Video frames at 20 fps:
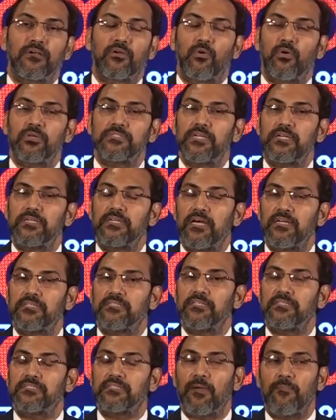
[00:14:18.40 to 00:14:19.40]
Goes and
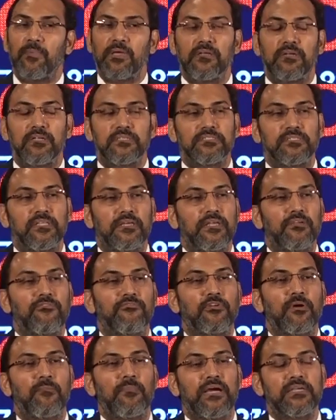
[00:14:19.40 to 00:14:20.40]
does his chemical engineering
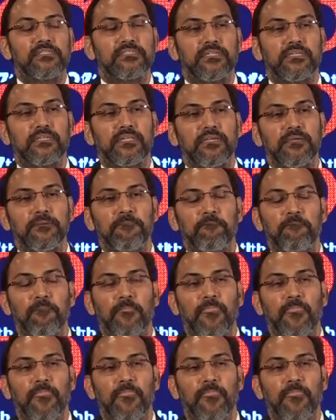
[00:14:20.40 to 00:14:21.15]
from ICT,